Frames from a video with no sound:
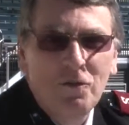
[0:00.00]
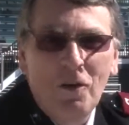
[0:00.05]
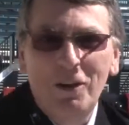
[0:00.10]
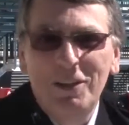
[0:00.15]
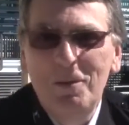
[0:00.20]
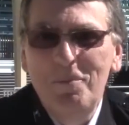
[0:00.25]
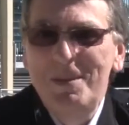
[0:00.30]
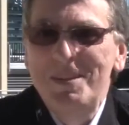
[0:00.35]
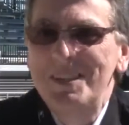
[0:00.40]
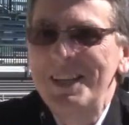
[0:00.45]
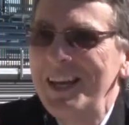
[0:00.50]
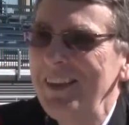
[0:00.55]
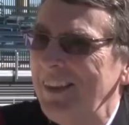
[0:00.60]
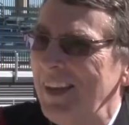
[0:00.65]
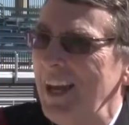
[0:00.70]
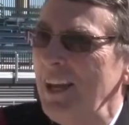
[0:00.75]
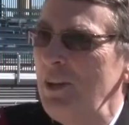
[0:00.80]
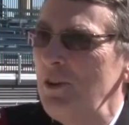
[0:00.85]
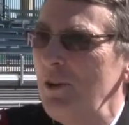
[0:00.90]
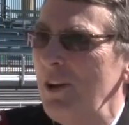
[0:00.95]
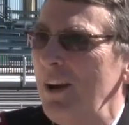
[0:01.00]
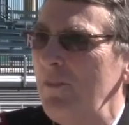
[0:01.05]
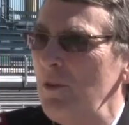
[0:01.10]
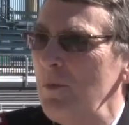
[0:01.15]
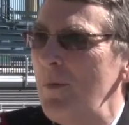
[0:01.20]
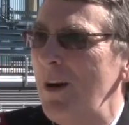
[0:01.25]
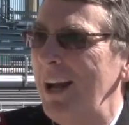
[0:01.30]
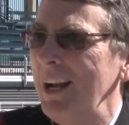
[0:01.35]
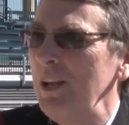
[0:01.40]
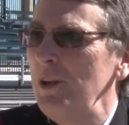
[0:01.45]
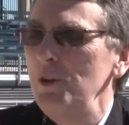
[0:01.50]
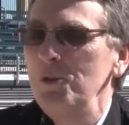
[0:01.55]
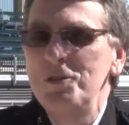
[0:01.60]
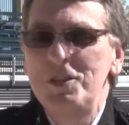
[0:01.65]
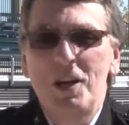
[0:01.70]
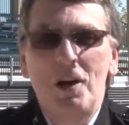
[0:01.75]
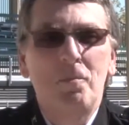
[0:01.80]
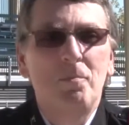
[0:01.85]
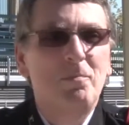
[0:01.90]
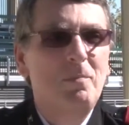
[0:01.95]
of all, let me say thank you to everybody
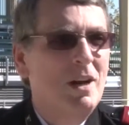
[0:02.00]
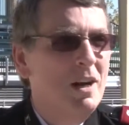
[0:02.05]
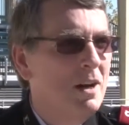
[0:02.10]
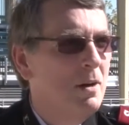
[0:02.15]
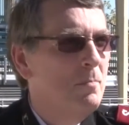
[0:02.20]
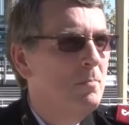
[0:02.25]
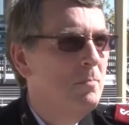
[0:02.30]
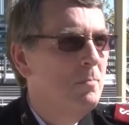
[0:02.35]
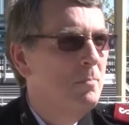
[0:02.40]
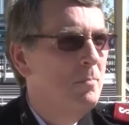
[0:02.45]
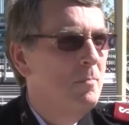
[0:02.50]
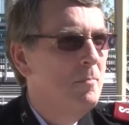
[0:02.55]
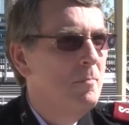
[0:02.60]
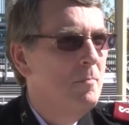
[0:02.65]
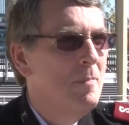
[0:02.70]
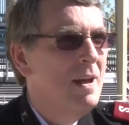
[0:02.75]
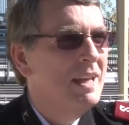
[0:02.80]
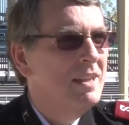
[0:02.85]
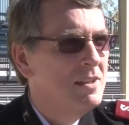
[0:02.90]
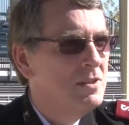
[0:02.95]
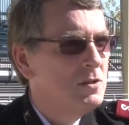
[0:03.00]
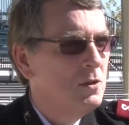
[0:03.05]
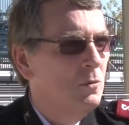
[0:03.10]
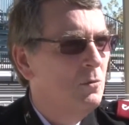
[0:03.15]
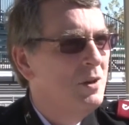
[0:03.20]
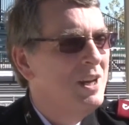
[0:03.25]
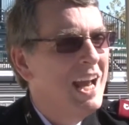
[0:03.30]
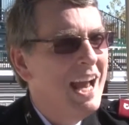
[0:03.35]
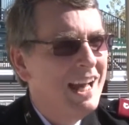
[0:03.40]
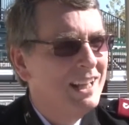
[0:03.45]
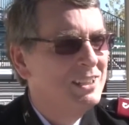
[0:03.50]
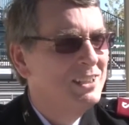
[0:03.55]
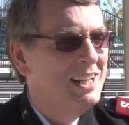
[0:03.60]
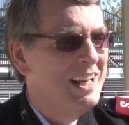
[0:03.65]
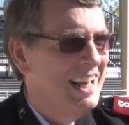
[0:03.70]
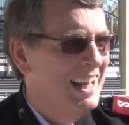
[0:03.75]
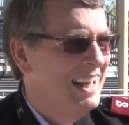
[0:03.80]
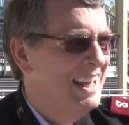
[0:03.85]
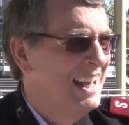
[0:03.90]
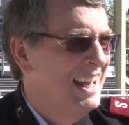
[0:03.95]
who's helped make this a
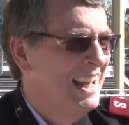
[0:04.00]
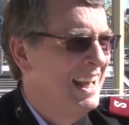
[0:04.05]
reality.